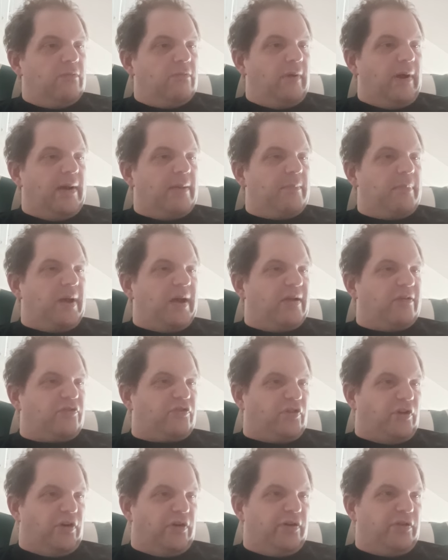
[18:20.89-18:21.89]

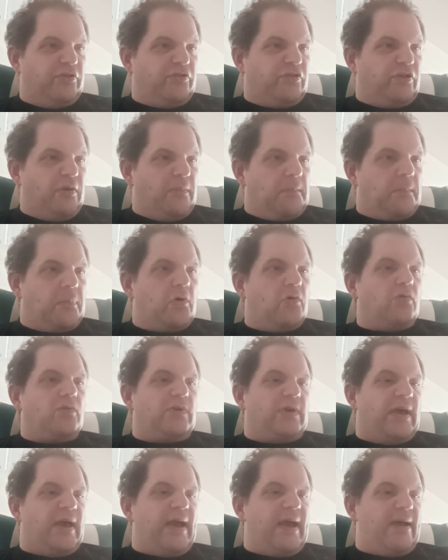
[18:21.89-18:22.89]
Rainbow's Eyes, but
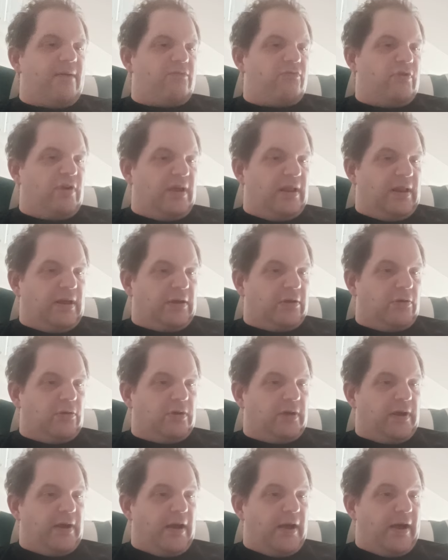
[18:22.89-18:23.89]
yeah, really
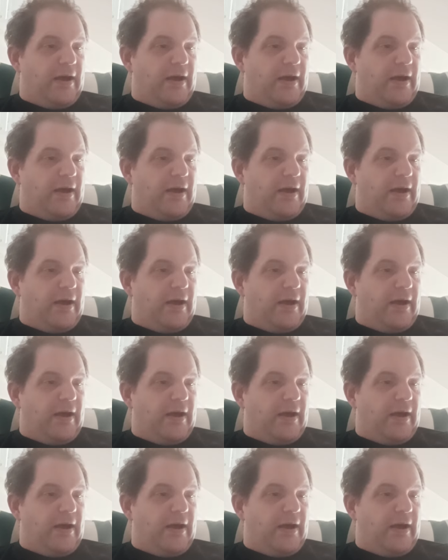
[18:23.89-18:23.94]
good